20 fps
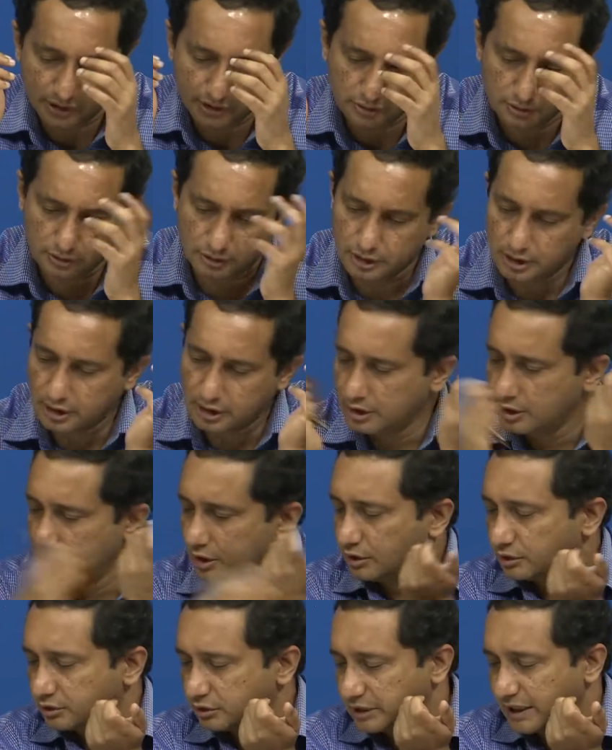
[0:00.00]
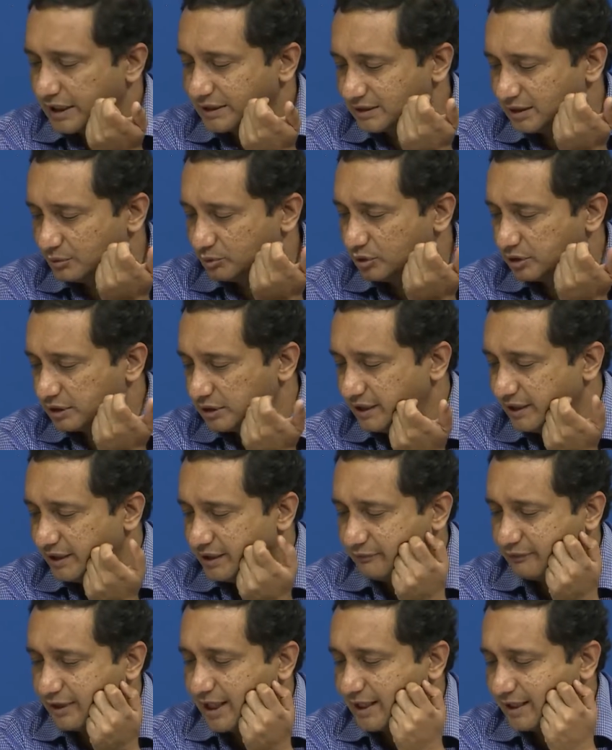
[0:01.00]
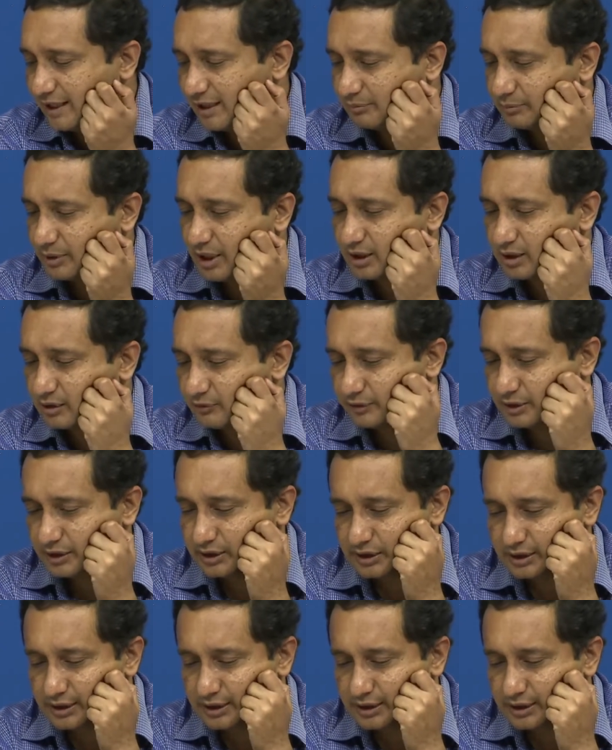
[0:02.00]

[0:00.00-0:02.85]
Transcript: So, so that is about the wiring part of it